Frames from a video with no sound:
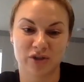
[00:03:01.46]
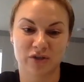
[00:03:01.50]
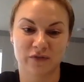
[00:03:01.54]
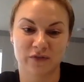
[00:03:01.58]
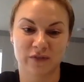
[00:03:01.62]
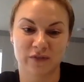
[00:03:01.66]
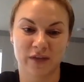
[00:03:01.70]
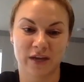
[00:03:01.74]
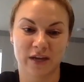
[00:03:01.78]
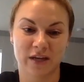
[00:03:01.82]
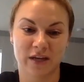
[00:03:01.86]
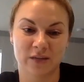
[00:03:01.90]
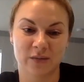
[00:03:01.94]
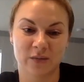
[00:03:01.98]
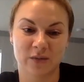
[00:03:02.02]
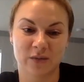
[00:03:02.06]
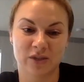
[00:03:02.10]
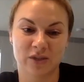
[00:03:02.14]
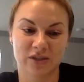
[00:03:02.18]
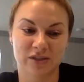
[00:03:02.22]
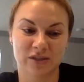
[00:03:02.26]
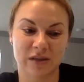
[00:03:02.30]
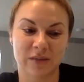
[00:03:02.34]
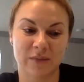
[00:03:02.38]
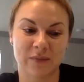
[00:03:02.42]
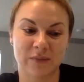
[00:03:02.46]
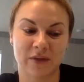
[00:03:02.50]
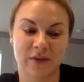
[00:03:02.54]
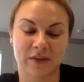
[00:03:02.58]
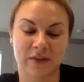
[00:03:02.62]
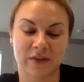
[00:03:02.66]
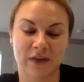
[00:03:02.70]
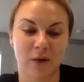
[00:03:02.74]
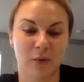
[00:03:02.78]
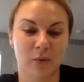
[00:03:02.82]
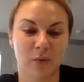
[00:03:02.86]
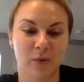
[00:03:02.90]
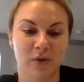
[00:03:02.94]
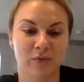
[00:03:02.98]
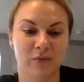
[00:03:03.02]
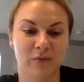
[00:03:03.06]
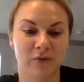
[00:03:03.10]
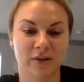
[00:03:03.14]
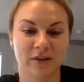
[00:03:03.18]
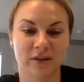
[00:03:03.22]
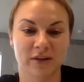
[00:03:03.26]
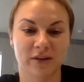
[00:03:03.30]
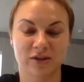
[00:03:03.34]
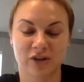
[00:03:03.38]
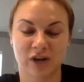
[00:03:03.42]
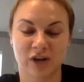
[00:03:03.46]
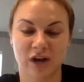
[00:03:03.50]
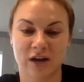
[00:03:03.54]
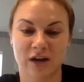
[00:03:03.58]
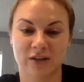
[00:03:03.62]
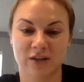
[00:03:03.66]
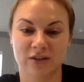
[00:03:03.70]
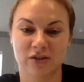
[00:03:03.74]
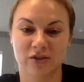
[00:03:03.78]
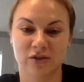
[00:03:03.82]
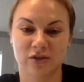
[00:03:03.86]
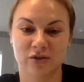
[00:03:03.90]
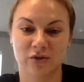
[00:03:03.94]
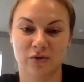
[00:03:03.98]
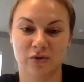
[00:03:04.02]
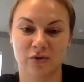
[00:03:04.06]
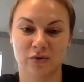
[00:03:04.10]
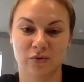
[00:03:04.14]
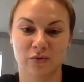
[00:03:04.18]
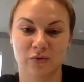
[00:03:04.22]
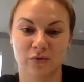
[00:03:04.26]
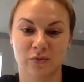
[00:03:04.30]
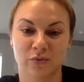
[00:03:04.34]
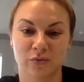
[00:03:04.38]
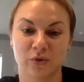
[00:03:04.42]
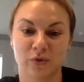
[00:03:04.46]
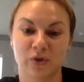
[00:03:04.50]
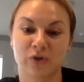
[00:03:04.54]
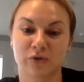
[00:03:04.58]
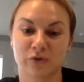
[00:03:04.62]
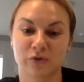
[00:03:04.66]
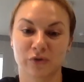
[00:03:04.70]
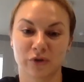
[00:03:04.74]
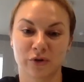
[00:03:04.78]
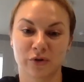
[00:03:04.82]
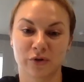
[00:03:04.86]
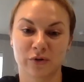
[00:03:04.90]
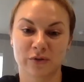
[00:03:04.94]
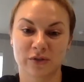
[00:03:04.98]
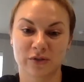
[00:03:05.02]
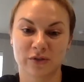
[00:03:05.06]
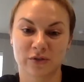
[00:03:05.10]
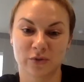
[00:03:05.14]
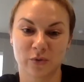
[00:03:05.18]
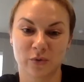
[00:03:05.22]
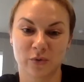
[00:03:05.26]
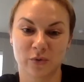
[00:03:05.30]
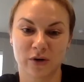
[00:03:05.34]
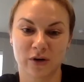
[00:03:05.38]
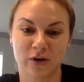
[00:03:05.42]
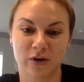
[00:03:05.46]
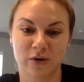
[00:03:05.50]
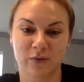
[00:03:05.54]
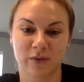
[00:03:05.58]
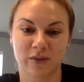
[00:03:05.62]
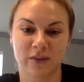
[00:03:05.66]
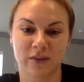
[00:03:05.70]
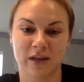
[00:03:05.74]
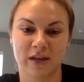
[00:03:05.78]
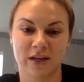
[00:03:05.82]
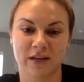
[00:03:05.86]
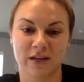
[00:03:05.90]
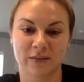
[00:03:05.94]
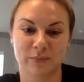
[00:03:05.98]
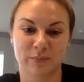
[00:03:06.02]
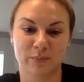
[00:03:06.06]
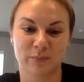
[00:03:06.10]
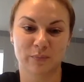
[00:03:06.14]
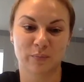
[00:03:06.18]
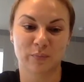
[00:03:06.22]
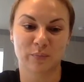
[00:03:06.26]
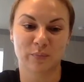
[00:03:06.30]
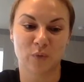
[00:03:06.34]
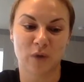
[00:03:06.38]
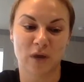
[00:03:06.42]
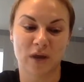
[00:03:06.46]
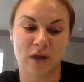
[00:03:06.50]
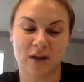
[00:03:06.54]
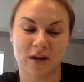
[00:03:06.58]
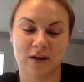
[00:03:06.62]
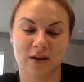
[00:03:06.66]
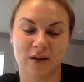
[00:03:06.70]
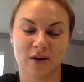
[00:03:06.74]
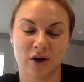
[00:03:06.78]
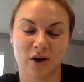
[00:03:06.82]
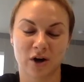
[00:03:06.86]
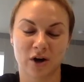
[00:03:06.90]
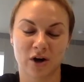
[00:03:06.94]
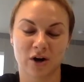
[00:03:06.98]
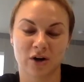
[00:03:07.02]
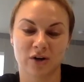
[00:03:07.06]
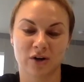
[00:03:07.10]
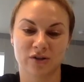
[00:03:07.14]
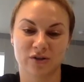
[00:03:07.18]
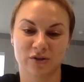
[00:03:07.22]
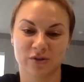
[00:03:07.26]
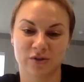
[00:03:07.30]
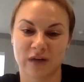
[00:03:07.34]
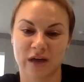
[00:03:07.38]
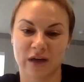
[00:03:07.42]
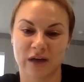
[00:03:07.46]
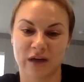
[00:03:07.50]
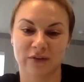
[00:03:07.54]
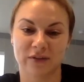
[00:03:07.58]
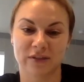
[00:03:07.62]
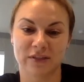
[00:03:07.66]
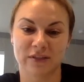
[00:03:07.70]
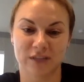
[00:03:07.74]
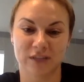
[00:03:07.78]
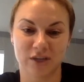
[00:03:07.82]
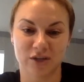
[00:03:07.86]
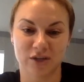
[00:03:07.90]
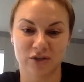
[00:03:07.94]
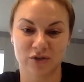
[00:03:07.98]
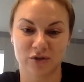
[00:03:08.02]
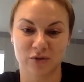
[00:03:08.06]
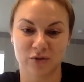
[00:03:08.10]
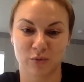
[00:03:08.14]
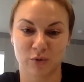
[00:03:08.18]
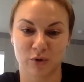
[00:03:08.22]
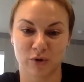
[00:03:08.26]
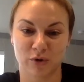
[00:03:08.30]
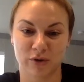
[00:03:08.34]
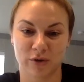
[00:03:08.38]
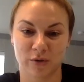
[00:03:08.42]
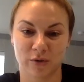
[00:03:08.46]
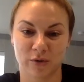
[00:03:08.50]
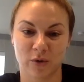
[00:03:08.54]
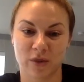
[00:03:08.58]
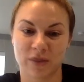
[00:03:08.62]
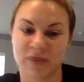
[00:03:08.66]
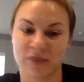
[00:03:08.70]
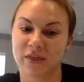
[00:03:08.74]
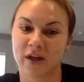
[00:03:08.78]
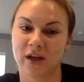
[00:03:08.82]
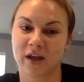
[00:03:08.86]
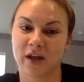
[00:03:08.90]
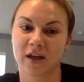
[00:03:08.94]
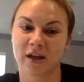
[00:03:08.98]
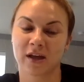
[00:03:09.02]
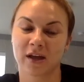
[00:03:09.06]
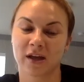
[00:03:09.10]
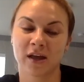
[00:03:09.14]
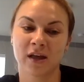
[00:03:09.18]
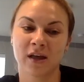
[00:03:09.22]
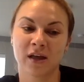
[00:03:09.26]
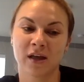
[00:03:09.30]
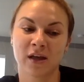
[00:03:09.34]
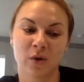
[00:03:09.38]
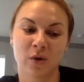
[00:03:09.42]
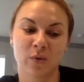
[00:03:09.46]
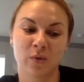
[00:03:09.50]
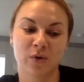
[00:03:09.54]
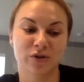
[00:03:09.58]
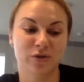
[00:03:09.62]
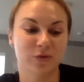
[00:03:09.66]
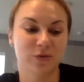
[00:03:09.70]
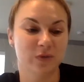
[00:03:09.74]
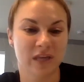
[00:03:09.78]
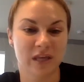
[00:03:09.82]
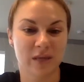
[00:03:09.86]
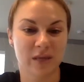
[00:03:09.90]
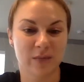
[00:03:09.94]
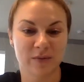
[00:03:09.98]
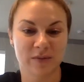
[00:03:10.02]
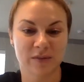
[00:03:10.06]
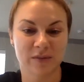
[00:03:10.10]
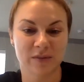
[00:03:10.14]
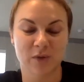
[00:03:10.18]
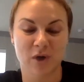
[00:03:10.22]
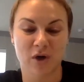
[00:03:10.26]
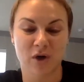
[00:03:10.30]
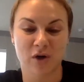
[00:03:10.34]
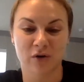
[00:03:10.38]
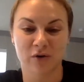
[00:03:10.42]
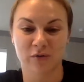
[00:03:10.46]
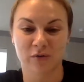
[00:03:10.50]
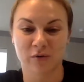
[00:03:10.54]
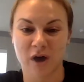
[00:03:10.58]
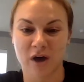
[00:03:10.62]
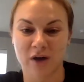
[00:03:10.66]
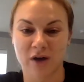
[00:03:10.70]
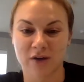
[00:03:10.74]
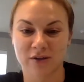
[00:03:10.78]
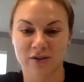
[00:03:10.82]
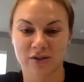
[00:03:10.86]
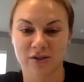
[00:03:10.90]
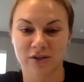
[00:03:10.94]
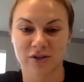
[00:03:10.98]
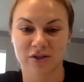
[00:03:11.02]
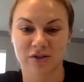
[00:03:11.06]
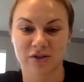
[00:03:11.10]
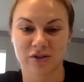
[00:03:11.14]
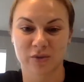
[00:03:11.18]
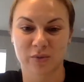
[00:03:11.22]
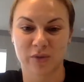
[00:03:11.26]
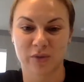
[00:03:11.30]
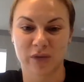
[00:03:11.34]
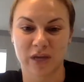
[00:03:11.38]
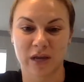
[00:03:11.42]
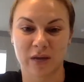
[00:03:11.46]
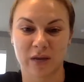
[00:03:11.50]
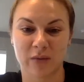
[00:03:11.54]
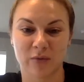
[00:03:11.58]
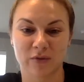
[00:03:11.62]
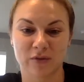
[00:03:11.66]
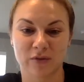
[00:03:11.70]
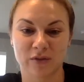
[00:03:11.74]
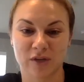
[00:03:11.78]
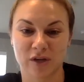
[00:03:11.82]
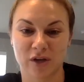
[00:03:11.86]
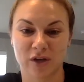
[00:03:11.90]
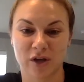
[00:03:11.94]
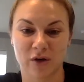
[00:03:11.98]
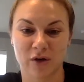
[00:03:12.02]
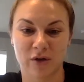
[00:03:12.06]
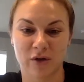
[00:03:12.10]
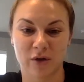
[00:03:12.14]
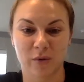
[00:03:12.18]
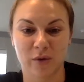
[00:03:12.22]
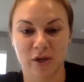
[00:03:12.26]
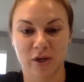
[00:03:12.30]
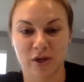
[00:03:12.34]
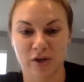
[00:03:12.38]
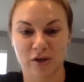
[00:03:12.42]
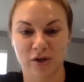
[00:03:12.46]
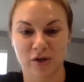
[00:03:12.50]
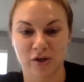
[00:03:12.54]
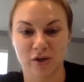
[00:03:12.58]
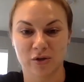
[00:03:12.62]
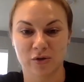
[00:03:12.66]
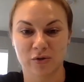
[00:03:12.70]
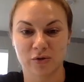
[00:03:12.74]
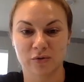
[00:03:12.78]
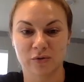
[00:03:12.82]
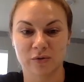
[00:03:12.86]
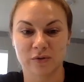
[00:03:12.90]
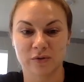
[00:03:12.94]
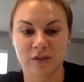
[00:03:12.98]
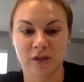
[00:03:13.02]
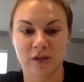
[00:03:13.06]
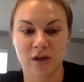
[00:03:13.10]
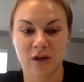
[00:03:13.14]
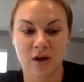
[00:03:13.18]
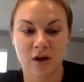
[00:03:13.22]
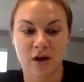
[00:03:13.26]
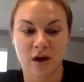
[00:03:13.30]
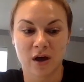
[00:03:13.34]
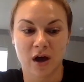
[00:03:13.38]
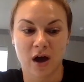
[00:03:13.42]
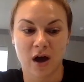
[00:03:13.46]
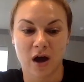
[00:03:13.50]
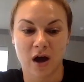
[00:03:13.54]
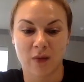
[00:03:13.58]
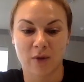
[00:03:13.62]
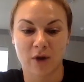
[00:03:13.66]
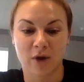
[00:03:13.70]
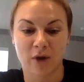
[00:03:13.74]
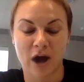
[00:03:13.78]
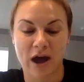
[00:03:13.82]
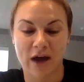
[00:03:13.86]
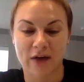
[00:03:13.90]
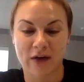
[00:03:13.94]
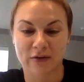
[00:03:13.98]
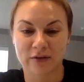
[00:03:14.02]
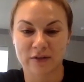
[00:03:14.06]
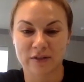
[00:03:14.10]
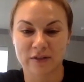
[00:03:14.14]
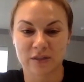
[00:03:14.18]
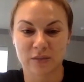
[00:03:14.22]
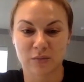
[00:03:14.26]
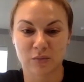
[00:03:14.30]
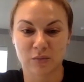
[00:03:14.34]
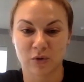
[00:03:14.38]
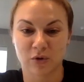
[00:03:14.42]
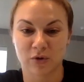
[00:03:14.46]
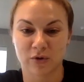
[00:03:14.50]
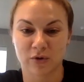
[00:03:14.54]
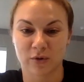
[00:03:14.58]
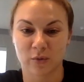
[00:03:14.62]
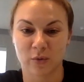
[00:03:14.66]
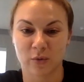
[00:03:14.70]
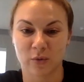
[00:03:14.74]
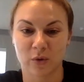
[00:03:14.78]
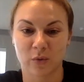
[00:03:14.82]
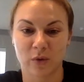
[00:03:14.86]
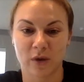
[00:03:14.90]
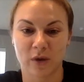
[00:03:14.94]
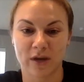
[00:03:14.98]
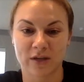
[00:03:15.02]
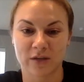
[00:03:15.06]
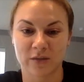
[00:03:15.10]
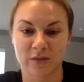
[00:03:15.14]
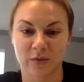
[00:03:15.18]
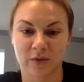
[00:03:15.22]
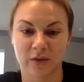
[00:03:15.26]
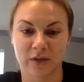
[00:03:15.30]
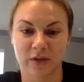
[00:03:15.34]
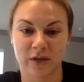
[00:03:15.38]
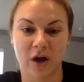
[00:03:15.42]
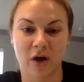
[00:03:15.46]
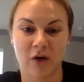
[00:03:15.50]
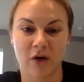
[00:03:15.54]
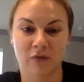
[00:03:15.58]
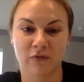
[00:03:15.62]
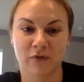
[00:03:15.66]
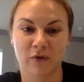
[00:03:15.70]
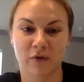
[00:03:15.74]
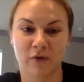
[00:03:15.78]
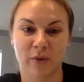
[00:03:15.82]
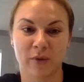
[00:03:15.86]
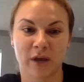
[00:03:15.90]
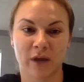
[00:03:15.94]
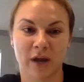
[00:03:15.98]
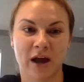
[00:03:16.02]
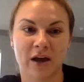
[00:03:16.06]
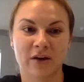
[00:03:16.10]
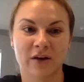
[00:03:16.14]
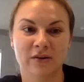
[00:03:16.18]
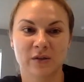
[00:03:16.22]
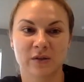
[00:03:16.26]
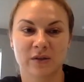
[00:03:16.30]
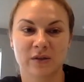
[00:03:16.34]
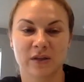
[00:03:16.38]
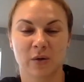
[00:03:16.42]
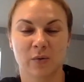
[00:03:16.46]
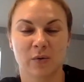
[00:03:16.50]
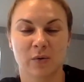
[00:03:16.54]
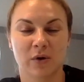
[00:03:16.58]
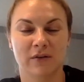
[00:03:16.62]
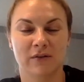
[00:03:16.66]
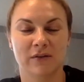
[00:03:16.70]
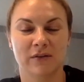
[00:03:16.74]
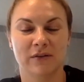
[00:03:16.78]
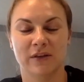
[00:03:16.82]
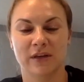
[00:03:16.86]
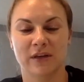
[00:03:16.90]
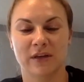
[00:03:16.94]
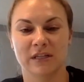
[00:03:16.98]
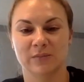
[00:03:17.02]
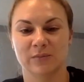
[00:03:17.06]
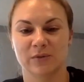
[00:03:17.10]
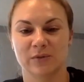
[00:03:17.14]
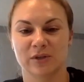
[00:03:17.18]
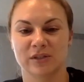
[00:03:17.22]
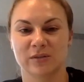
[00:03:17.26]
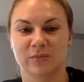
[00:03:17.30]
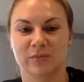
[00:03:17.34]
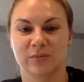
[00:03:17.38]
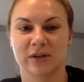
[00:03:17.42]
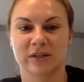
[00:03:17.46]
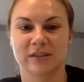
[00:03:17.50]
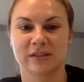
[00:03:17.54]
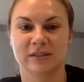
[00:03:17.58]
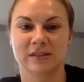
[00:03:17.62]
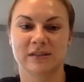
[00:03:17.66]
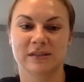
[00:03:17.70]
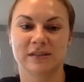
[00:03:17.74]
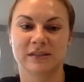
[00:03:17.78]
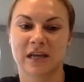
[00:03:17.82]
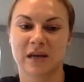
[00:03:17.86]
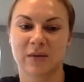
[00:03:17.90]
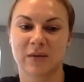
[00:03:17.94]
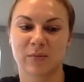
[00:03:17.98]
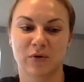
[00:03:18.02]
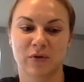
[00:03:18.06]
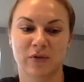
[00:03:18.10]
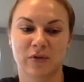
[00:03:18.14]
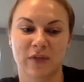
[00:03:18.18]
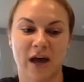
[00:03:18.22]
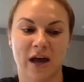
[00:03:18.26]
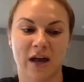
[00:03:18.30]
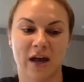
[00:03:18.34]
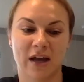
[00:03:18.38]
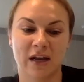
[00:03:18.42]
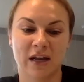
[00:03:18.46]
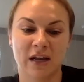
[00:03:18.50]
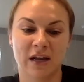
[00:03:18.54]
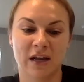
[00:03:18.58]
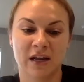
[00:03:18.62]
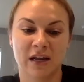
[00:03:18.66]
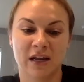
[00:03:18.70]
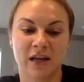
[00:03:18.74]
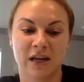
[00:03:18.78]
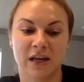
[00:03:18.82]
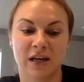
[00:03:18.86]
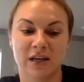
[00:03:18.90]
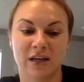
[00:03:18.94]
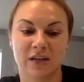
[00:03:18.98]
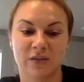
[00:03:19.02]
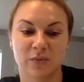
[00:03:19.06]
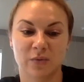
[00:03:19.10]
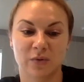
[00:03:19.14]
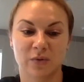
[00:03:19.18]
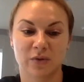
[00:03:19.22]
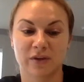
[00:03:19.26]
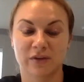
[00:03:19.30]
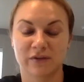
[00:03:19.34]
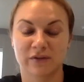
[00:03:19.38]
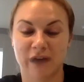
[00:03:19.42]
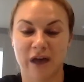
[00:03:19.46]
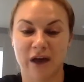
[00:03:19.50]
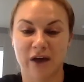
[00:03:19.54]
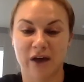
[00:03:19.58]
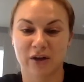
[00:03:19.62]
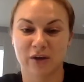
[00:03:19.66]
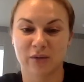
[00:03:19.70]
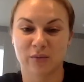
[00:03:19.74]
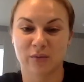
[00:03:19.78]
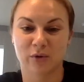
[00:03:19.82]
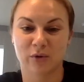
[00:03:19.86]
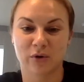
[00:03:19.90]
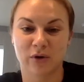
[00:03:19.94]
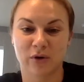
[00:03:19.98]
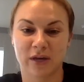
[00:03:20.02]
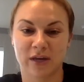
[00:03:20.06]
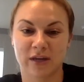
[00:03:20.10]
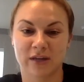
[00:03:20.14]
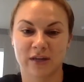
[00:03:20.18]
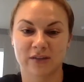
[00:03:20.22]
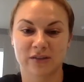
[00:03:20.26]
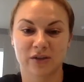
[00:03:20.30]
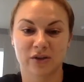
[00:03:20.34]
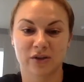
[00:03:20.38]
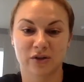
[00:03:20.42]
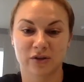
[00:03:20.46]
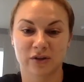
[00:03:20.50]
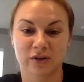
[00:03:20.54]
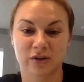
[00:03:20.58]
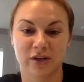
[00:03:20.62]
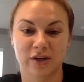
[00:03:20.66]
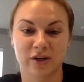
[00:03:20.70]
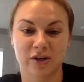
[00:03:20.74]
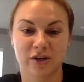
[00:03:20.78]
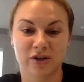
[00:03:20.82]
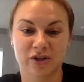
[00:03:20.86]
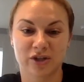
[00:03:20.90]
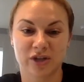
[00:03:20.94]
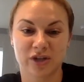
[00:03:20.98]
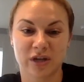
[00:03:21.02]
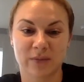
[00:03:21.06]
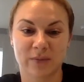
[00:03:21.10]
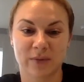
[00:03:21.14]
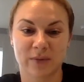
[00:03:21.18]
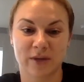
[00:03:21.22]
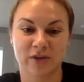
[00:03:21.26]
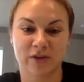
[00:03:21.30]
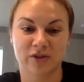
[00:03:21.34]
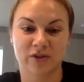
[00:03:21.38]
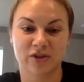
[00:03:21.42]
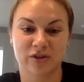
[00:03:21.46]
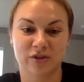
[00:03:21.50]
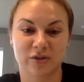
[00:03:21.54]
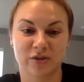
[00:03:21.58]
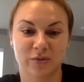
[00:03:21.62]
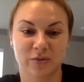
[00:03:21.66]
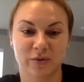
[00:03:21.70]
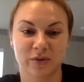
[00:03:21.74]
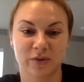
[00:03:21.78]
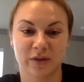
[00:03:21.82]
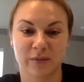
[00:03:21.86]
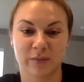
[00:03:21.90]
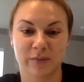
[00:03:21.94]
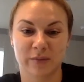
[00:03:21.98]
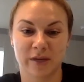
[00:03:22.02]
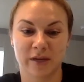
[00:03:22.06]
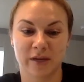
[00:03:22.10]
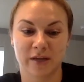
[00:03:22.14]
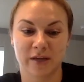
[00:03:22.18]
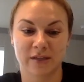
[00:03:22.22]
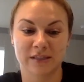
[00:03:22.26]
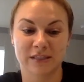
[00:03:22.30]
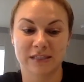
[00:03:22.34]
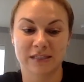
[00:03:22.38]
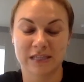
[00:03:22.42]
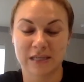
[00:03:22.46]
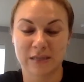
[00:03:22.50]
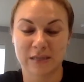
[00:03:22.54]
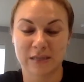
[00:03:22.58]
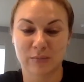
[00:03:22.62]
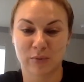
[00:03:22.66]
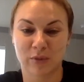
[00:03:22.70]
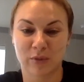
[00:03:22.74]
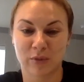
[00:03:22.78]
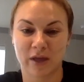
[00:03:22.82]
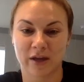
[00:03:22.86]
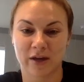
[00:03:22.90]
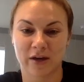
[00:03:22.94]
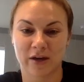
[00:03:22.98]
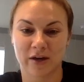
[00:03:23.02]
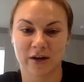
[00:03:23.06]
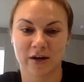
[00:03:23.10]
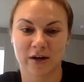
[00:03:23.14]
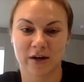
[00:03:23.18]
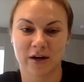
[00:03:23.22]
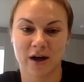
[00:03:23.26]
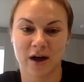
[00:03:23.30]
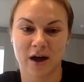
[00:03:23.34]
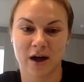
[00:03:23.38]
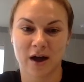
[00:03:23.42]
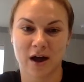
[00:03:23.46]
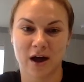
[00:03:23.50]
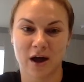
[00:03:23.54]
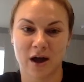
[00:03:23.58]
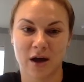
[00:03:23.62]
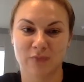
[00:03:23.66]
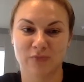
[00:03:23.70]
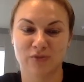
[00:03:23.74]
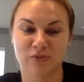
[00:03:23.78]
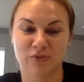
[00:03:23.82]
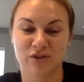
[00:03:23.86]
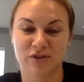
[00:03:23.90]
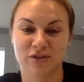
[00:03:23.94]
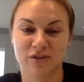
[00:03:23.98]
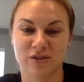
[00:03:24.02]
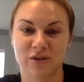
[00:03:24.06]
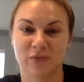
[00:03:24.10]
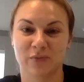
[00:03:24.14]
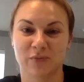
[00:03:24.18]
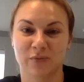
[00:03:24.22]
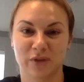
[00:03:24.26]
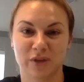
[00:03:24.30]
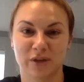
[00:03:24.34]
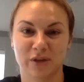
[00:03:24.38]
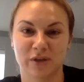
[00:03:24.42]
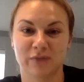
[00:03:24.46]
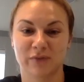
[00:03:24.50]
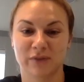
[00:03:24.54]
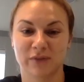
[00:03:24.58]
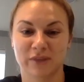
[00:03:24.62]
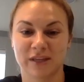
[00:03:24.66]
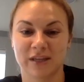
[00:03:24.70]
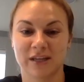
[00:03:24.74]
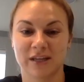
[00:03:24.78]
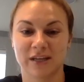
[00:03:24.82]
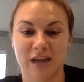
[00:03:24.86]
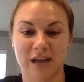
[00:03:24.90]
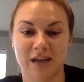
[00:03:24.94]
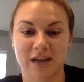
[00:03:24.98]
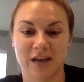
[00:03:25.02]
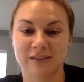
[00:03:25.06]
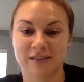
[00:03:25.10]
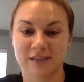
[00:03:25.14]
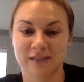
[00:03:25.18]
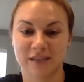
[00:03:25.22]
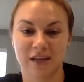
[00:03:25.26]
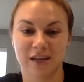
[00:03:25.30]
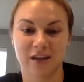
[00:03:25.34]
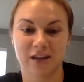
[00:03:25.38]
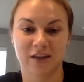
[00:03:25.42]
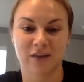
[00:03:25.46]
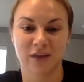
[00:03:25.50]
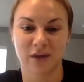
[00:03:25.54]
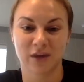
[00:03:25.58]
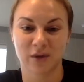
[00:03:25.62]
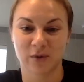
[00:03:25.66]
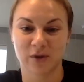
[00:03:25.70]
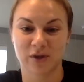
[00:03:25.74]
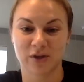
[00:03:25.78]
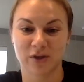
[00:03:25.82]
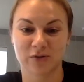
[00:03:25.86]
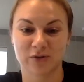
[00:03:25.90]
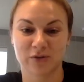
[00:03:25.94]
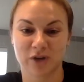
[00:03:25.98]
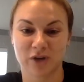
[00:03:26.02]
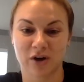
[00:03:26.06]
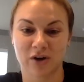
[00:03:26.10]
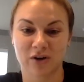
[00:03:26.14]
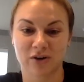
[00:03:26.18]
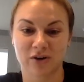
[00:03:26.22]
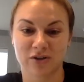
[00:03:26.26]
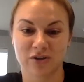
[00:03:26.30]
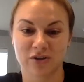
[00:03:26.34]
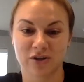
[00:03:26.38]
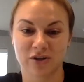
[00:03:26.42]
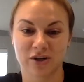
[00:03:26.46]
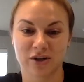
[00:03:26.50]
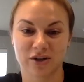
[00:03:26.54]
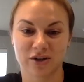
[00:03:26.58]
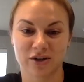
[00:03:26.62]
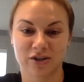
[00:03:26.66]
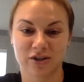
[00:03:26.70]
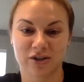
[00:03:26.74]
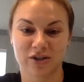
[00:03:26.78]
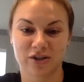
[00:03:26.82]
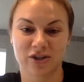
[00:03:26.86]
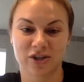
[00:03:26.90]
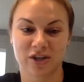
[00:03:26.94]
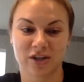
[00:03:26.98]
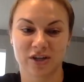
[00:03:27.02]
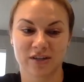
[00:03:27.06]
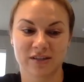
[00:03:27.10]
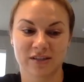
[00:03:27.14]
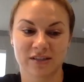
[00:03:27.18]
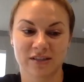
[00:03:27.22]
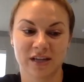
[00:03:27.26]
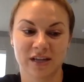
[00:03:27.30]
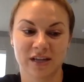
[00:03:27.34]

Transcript: of things, which is something that we really try to recruit toward. We like when our student athletes can do more than one thing. We do keep a smaller roster, so being able to know that we can use um, our athletes in more than one way is really helpful. But I also think one of the things Marissa brings to the table that is really valuable is her leadership and she's a really big team player um, she's a really really nice kid like when you talk to her she just